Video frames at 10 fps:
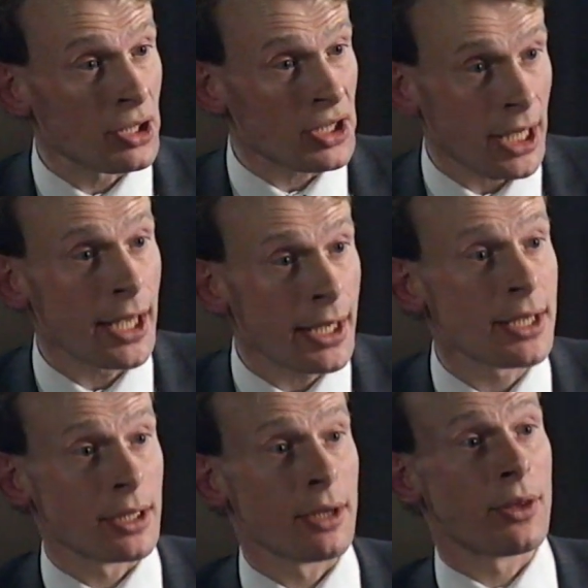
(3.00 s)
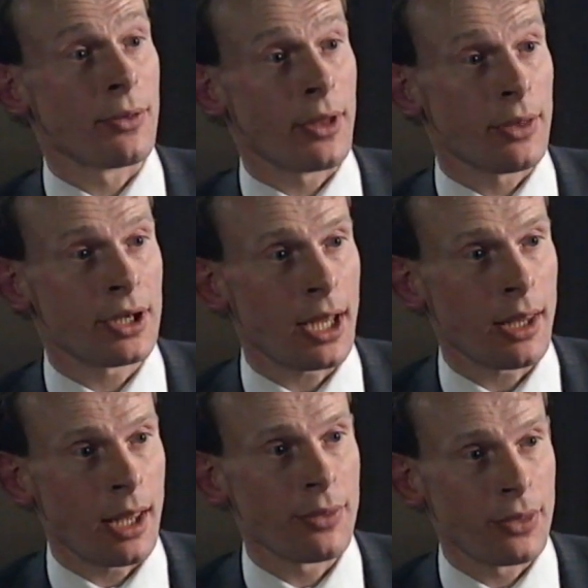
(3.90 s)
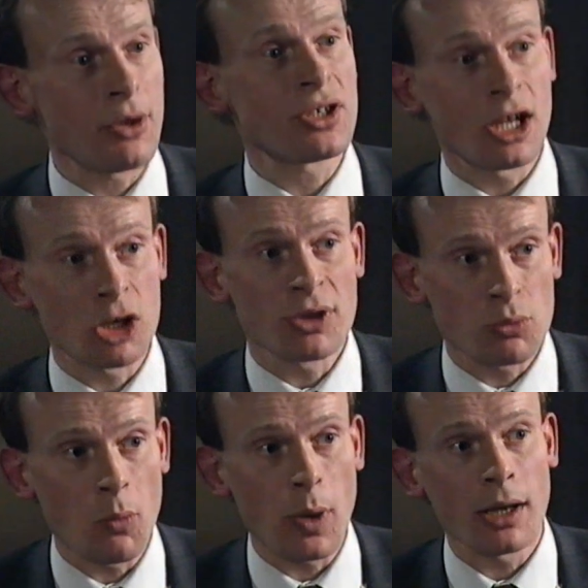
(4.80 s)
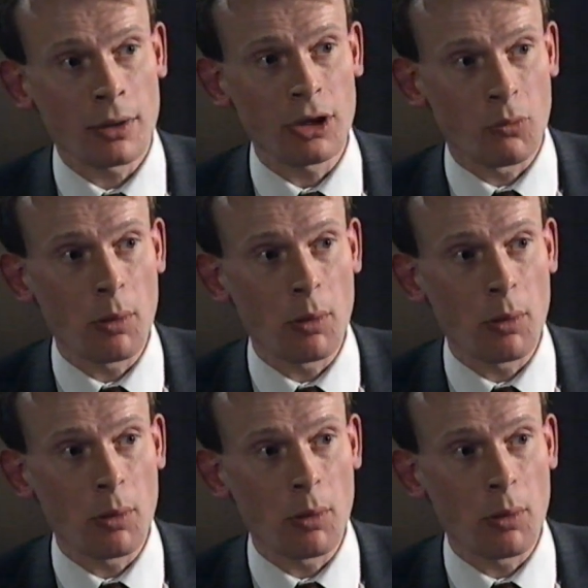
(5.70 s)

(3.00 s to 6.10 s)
All I was going to say is that those arguments were well,